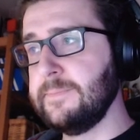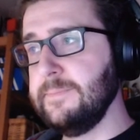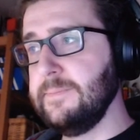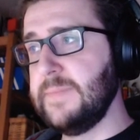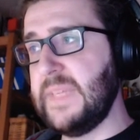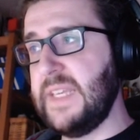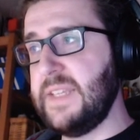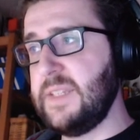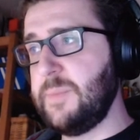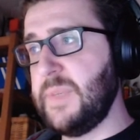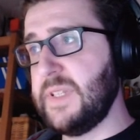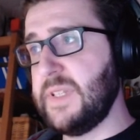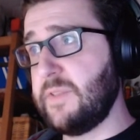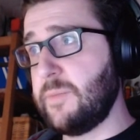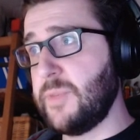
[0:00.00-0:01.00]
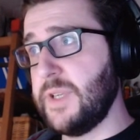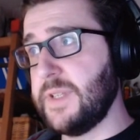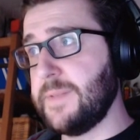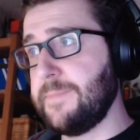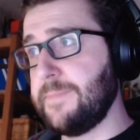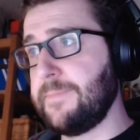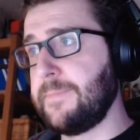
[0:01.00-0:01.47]
Easy peasy for
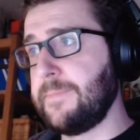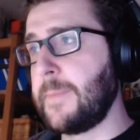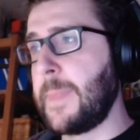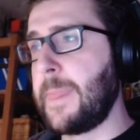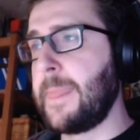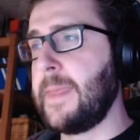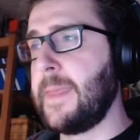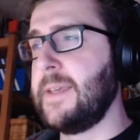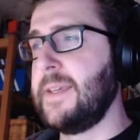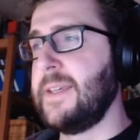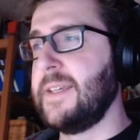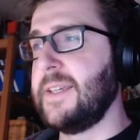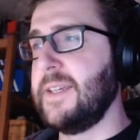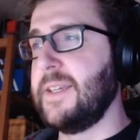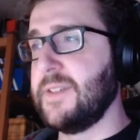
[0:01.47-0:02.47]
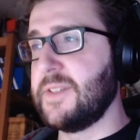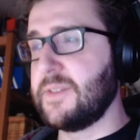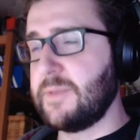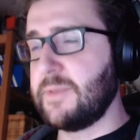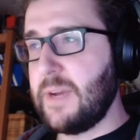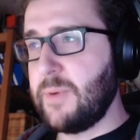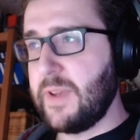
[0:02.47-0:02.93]
breezy. Good. So
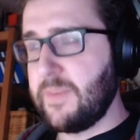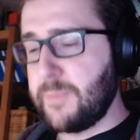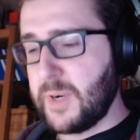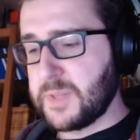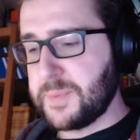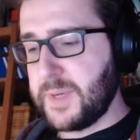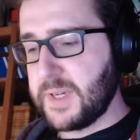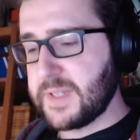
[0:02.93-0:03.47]
now we have box.